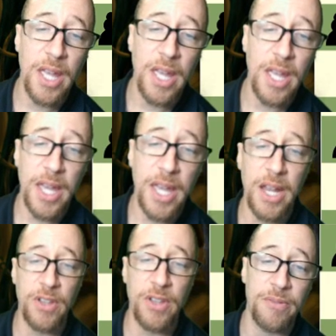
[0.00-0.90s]
and have a
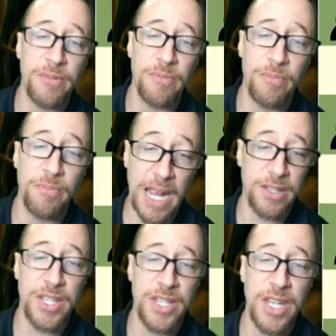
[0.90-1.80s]
little fun. Back to
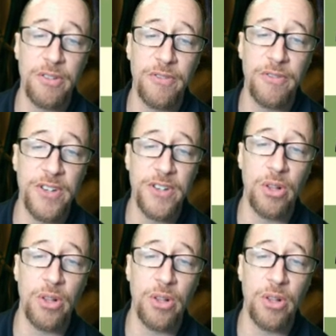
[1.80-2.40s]
the sacrificial